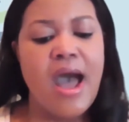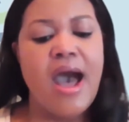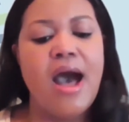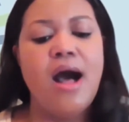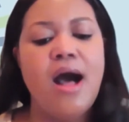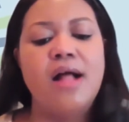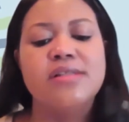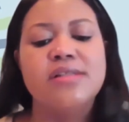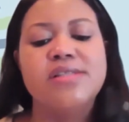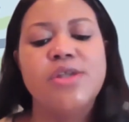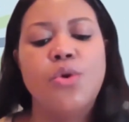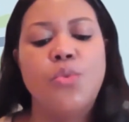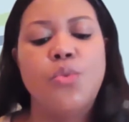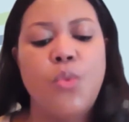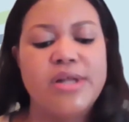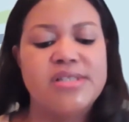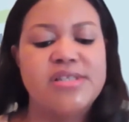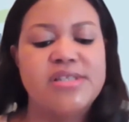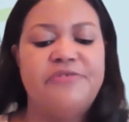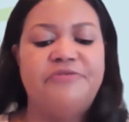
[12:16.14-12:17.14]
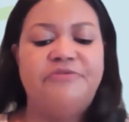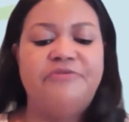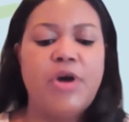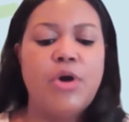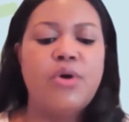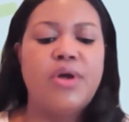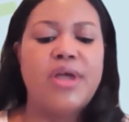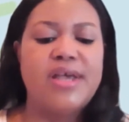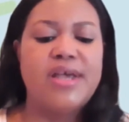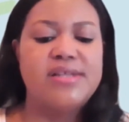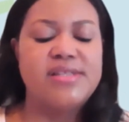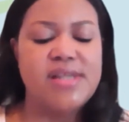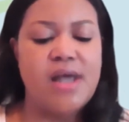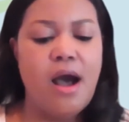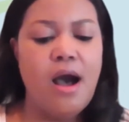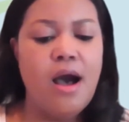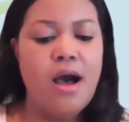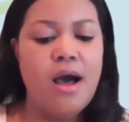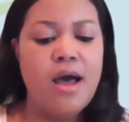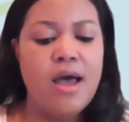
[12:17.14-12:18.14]
I also want to focus
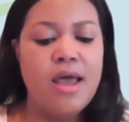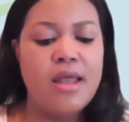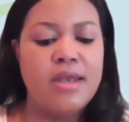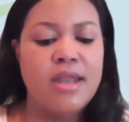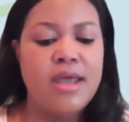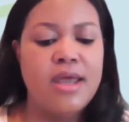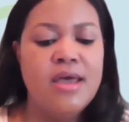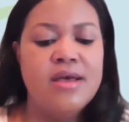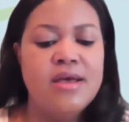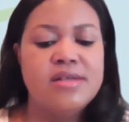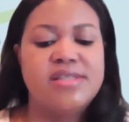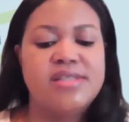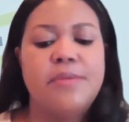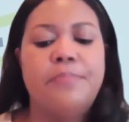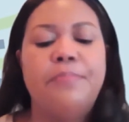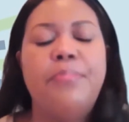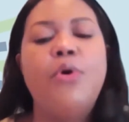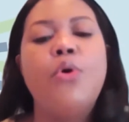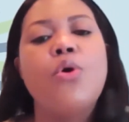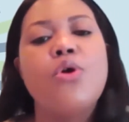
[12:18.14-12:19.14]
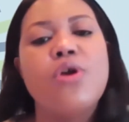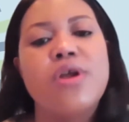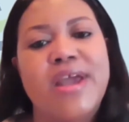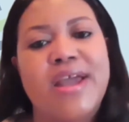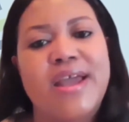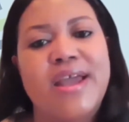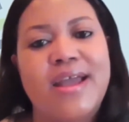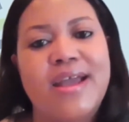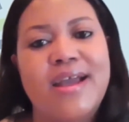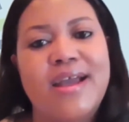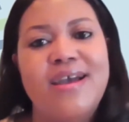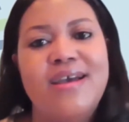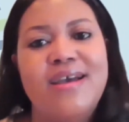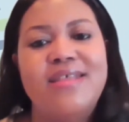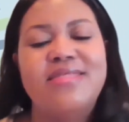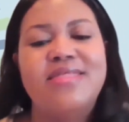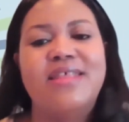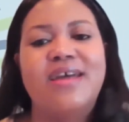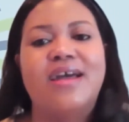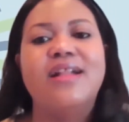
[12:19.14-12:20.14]
on supporting
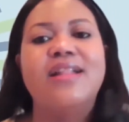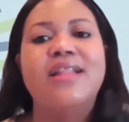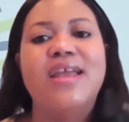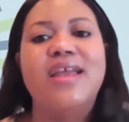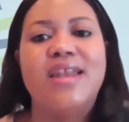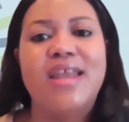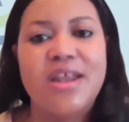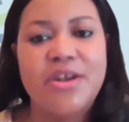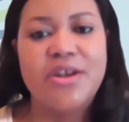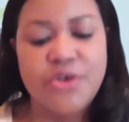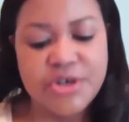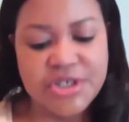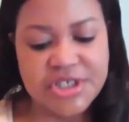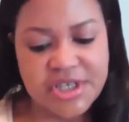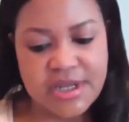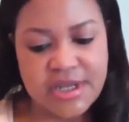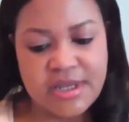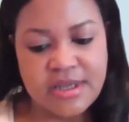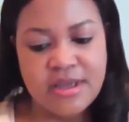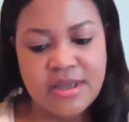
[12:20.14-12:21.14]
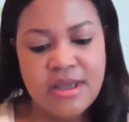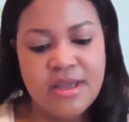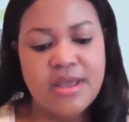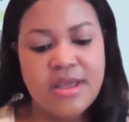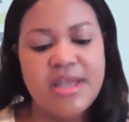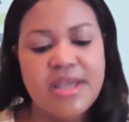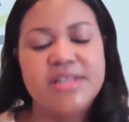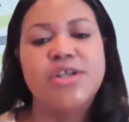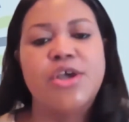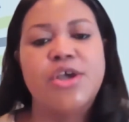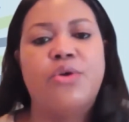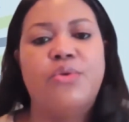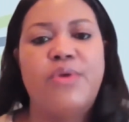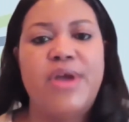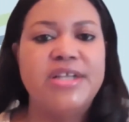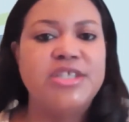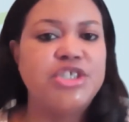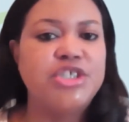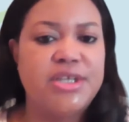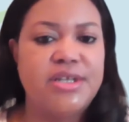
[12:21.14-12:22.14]
the clean energy
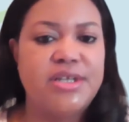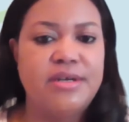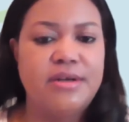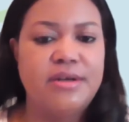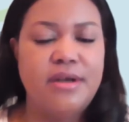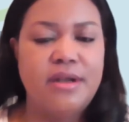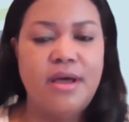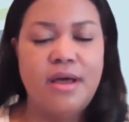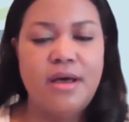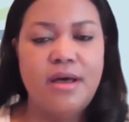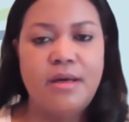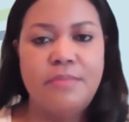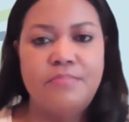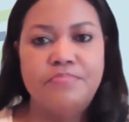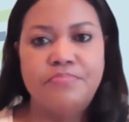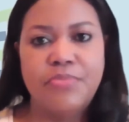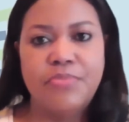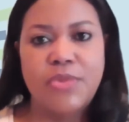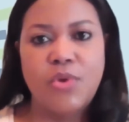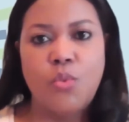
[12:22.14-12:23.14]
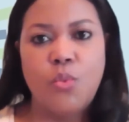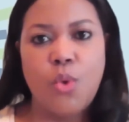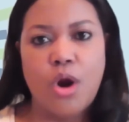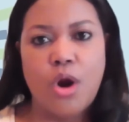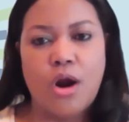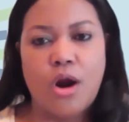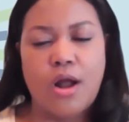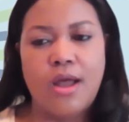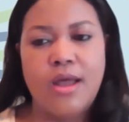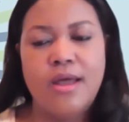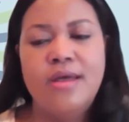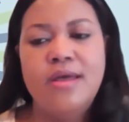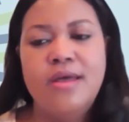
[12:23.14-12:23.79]
integration work.